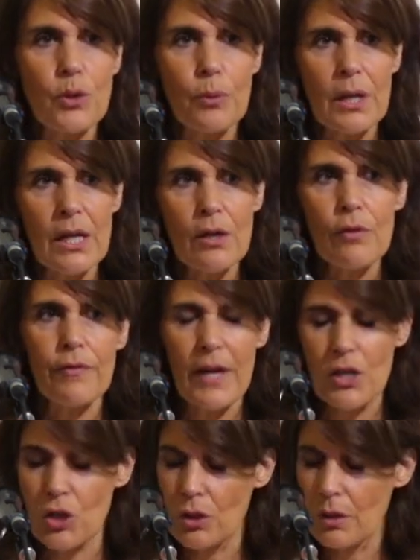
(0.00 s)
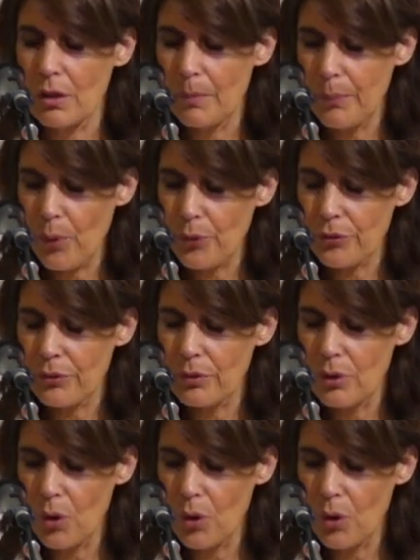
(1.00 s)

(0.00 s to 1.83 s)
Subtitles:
to innovation both